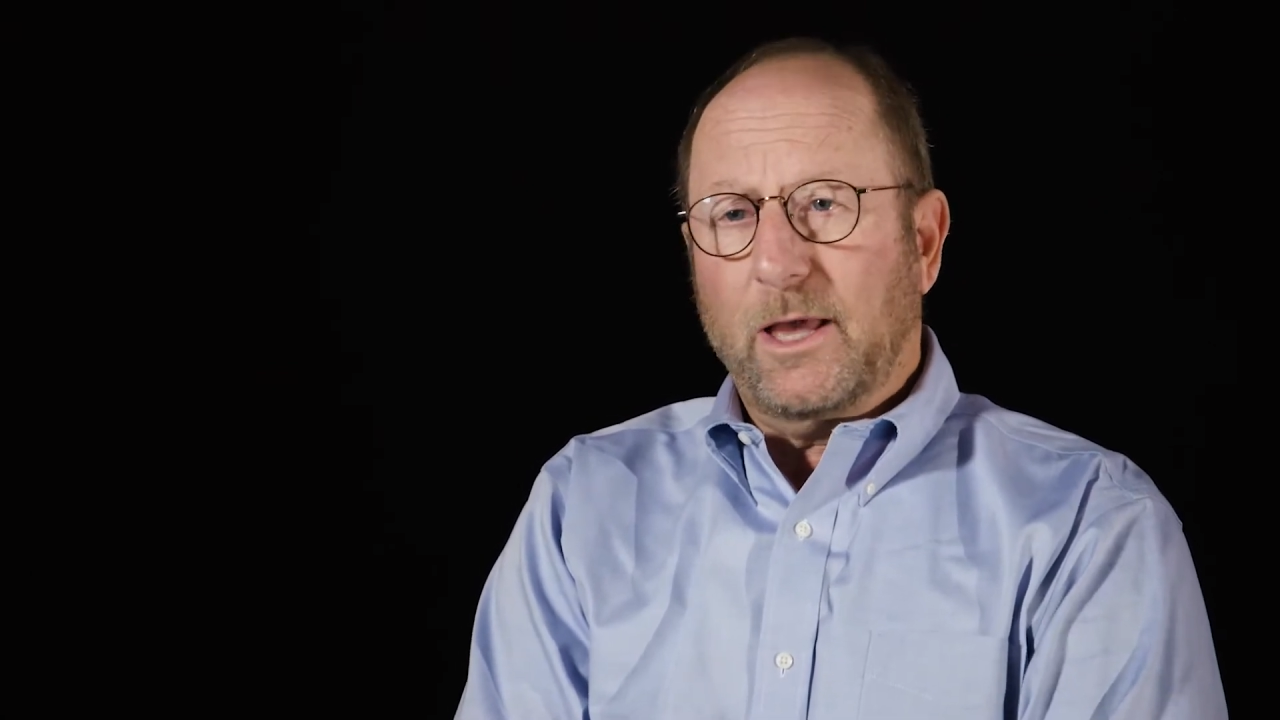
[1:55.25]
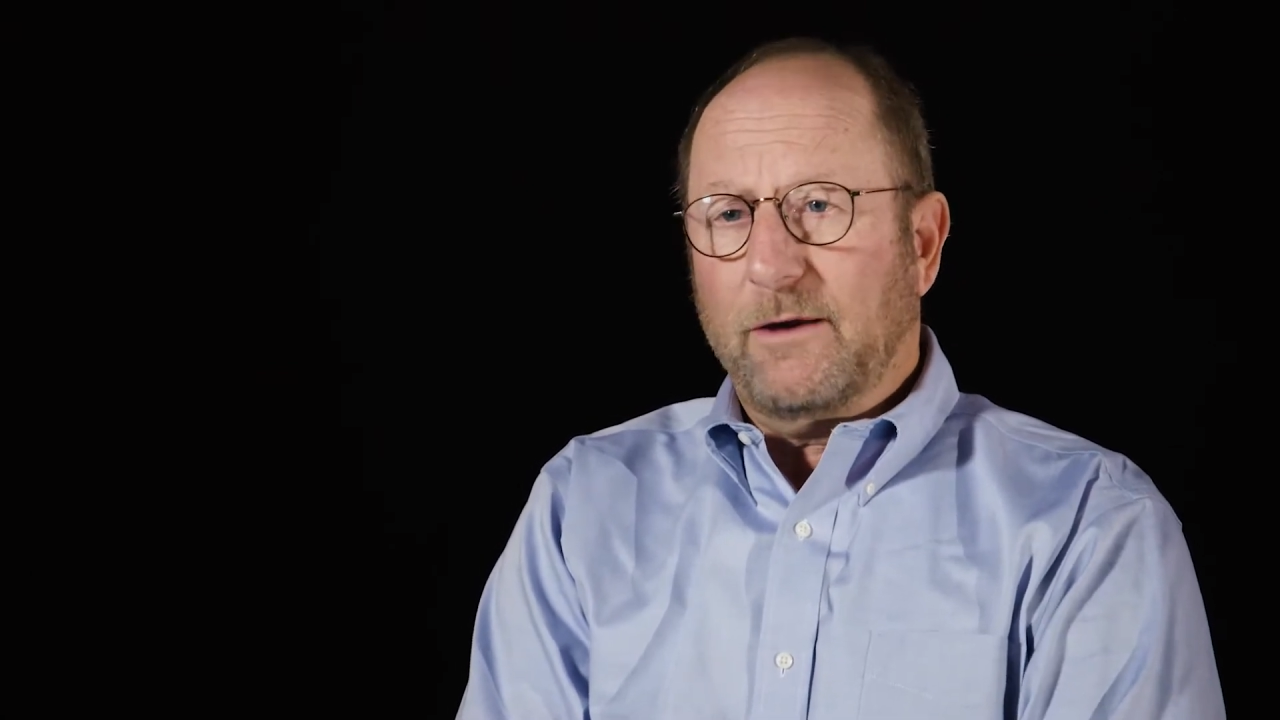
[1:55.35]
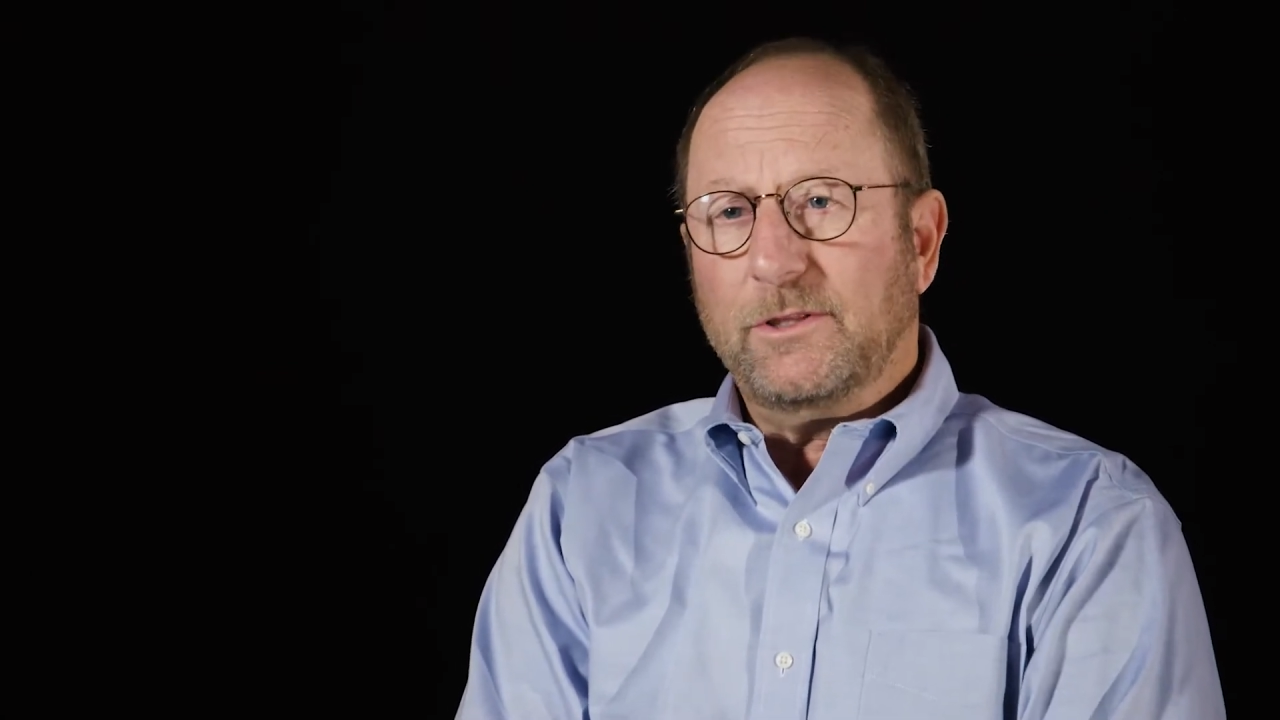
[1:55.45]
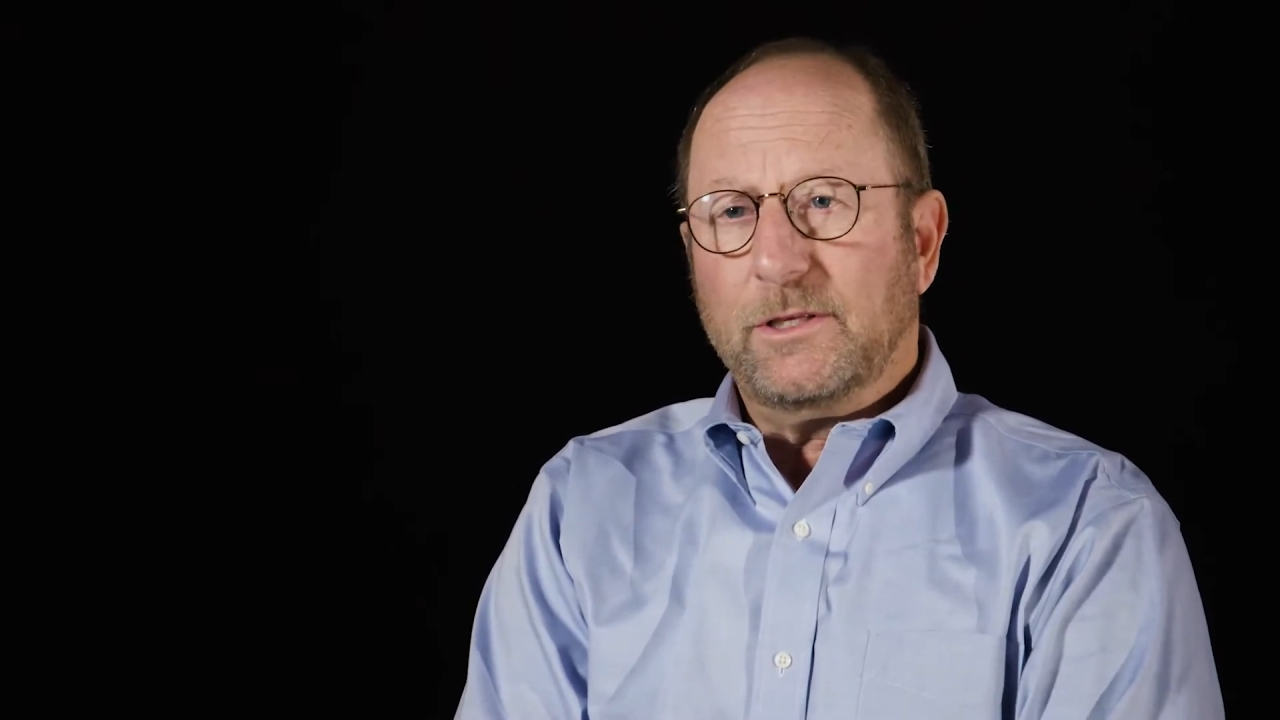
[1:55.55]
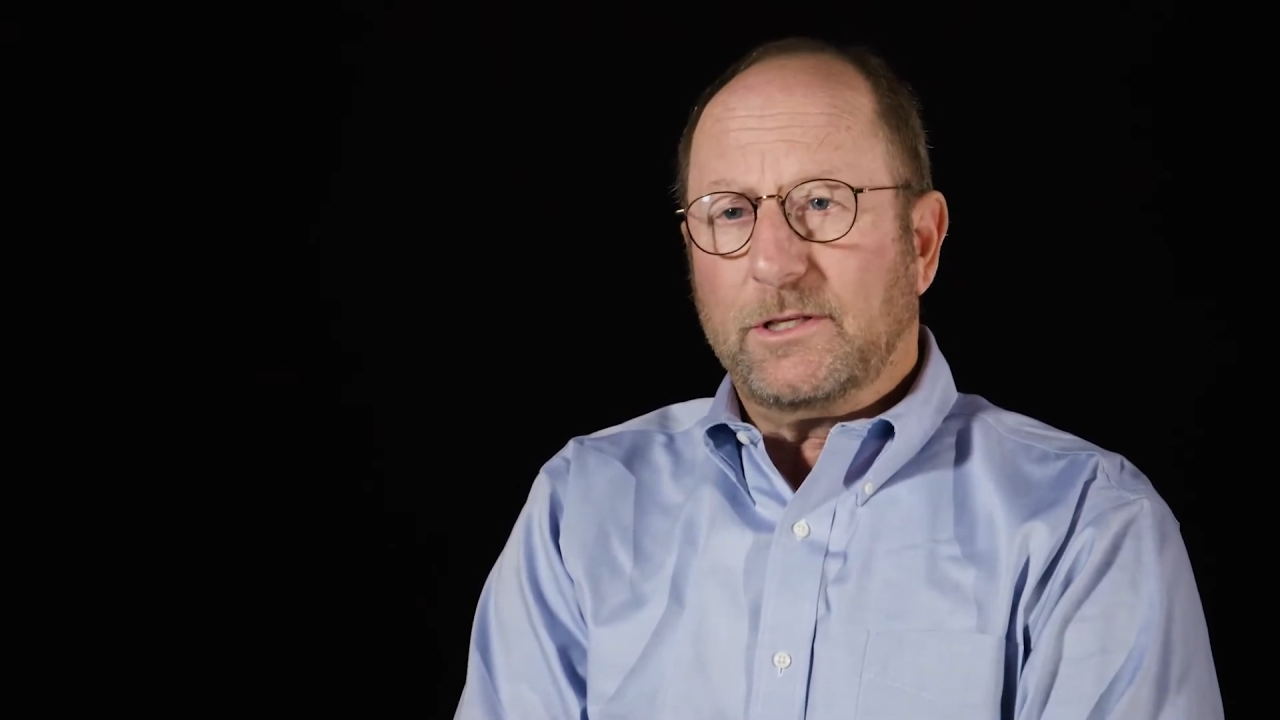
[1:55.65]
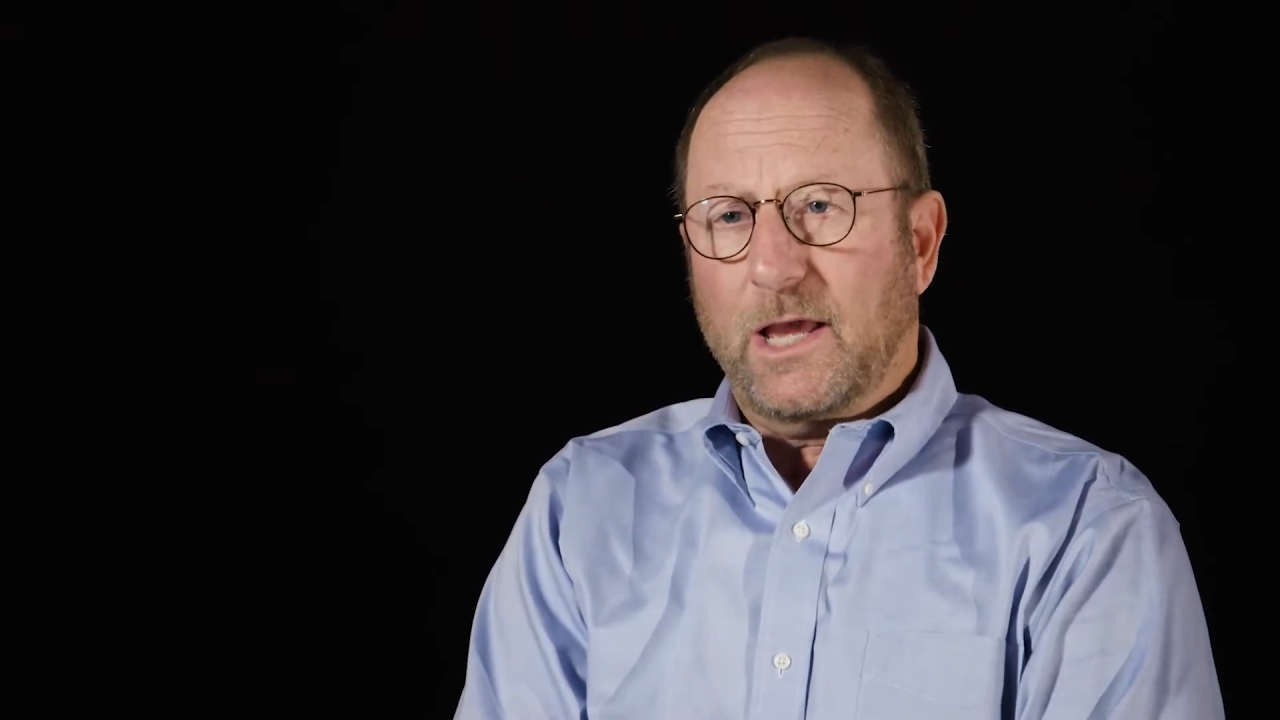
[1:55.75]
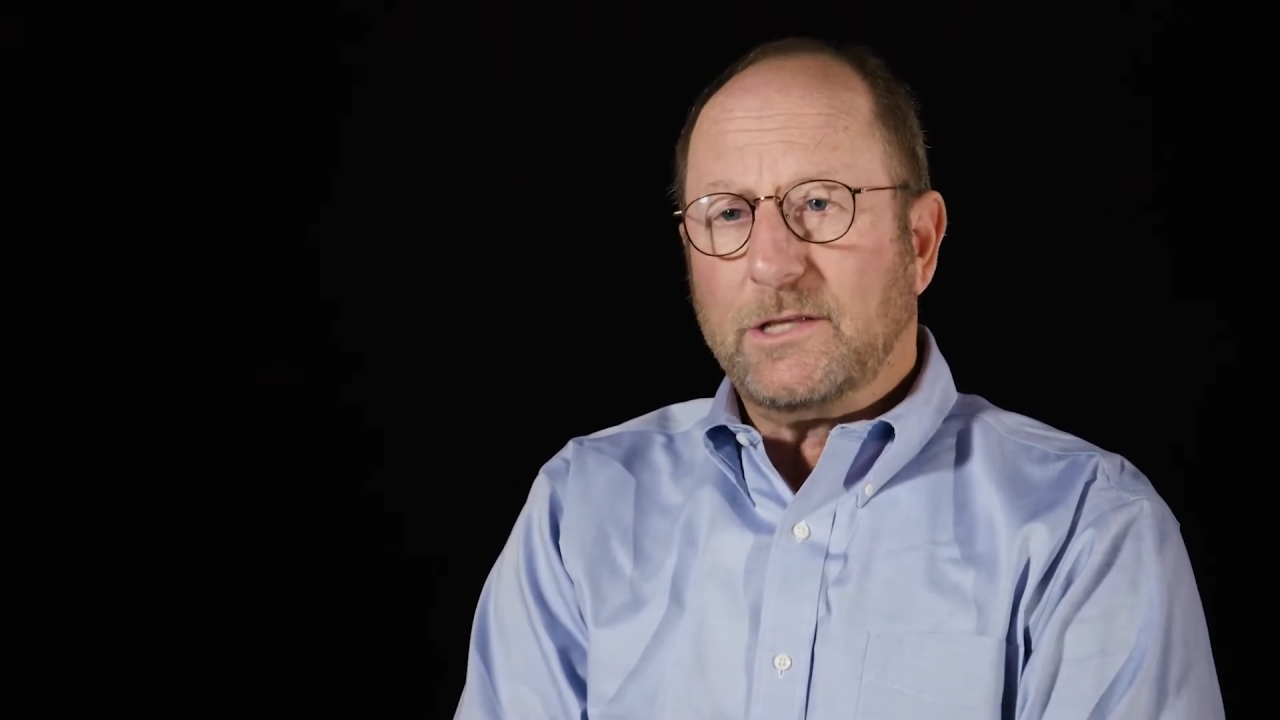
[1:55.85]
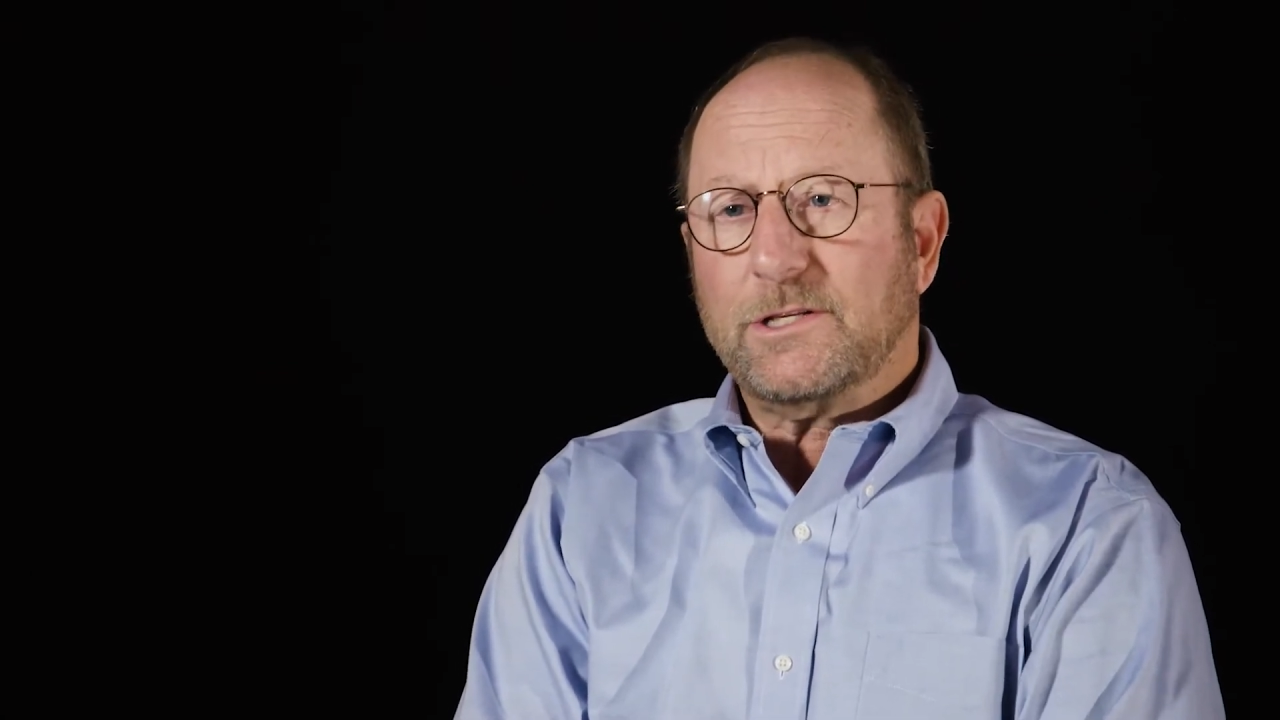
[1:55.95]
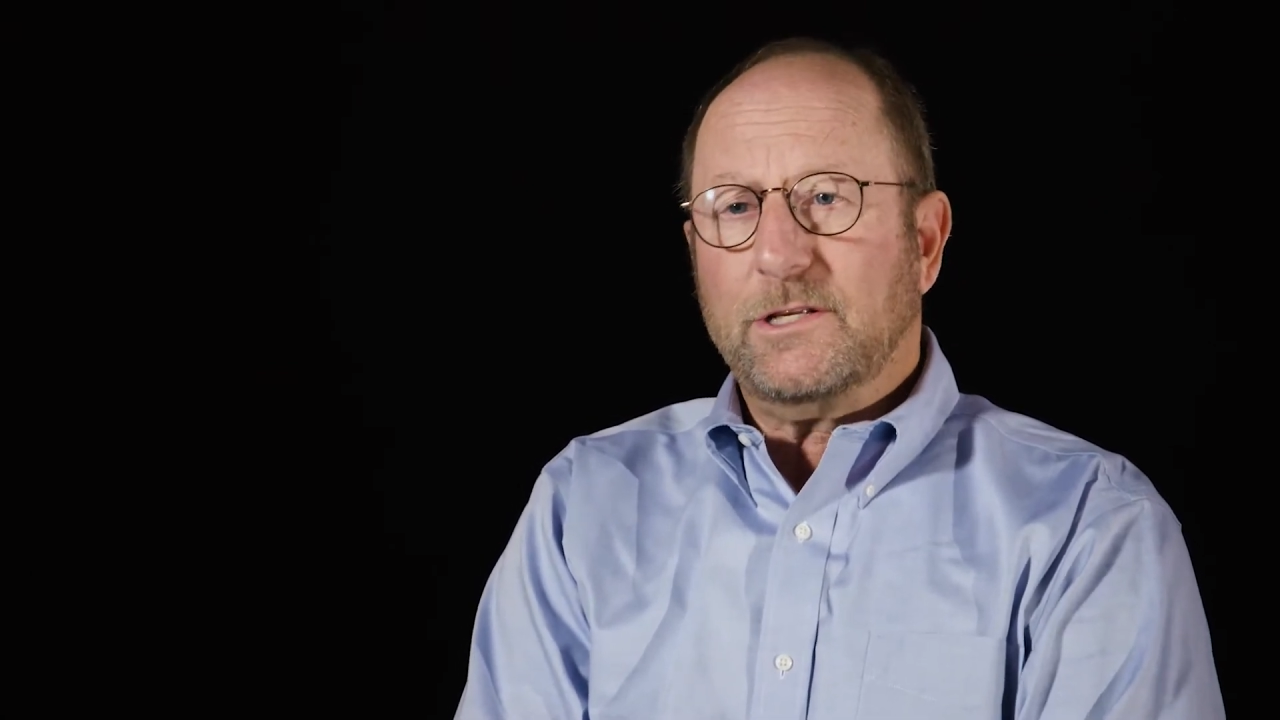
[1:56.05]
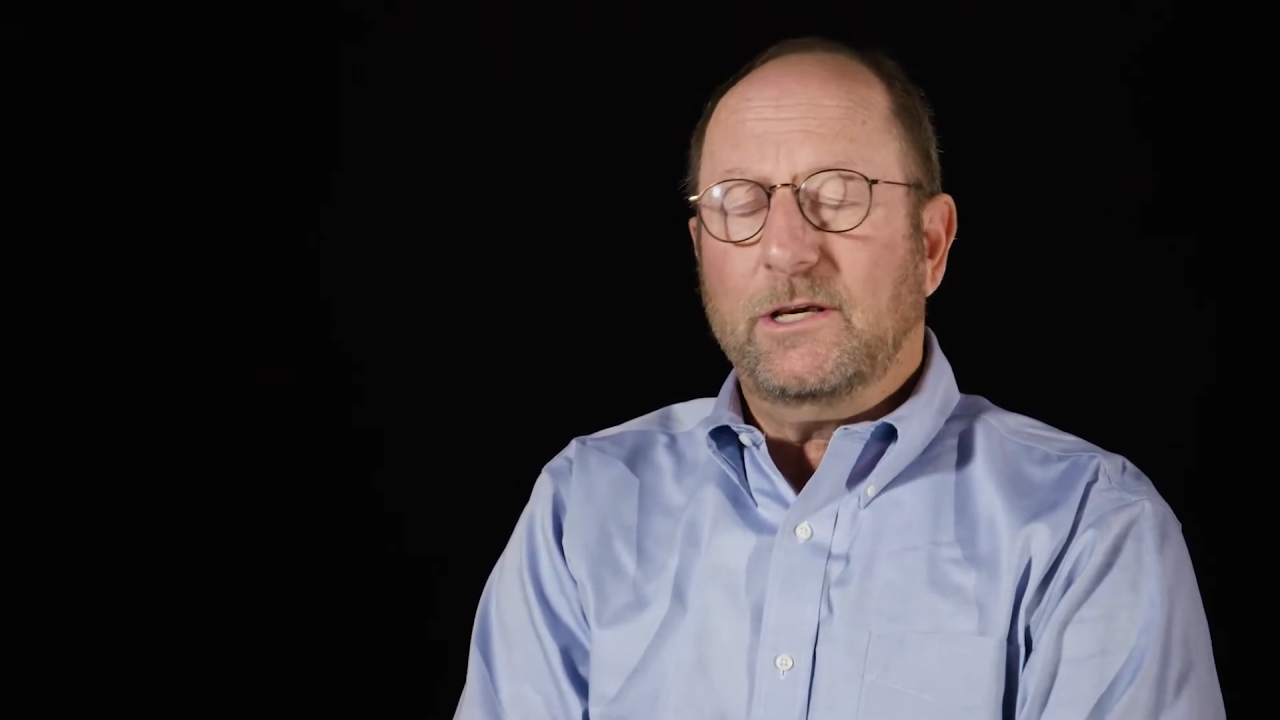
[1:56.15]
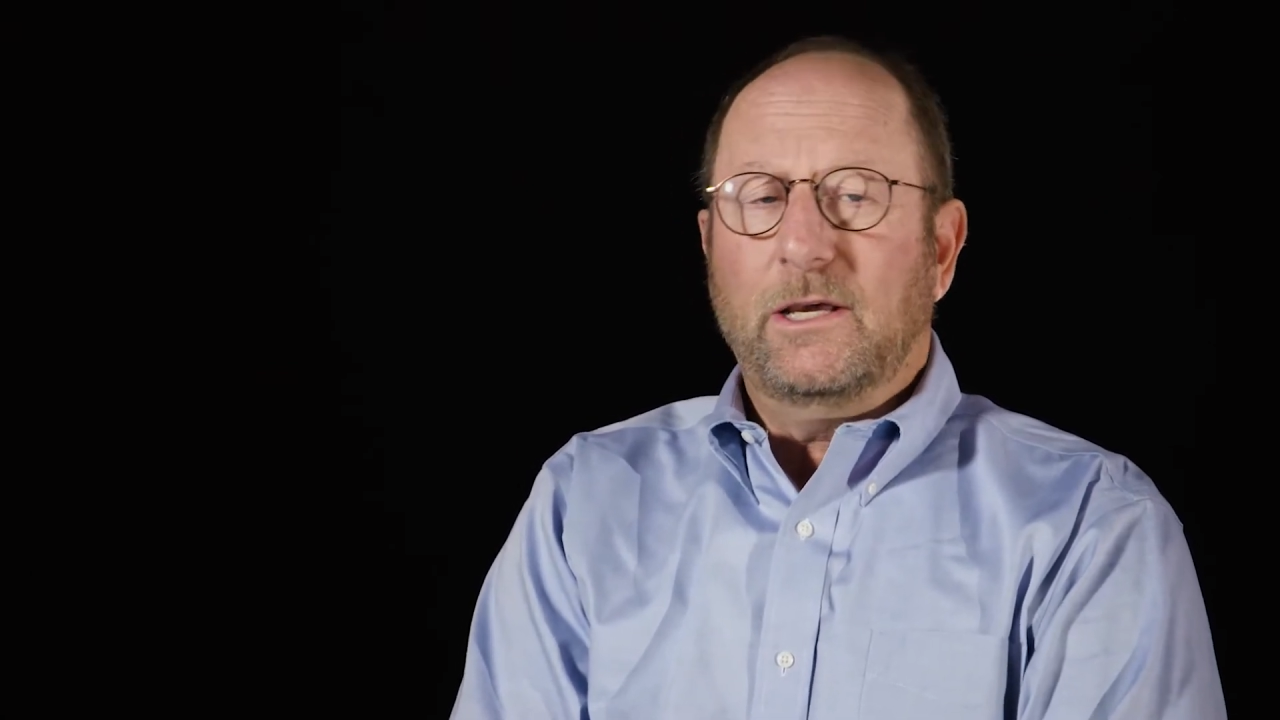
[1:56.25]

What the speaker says: having the test.